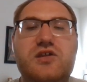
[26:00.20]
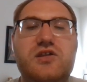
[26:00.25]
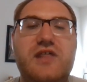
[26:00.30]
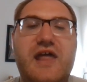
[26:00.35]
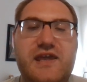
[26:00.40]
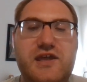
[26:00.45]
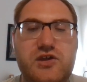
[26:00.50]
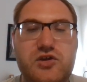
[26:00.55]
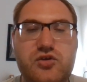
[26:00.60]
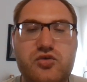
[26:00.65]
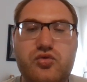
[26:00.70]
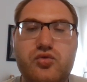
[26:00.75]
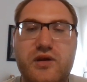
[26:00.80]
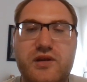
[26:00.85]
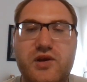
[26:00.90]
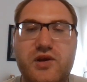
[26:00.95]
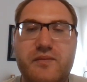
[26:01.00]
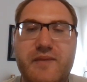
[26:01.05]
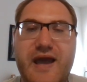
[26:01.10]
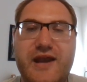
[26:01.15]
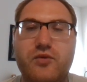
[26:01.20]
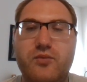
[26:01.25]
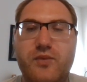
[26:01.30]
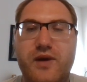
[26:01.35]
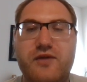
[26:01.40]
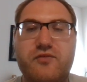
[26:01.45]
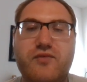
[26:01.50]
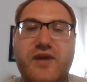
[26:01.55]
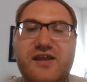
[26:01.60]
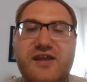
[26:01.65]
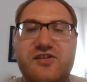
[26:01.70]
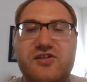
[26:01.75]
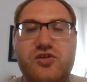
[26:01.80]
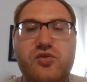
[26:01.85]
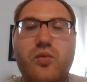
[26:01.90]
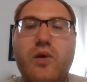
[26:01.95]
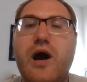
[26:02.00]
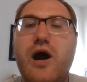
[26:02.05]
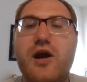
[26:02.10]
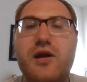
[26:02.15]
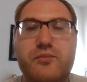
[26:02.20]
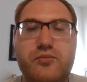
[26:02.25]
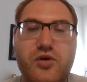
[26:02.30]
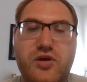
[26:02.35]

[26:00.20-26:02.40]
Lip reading: that you no matter what race you are in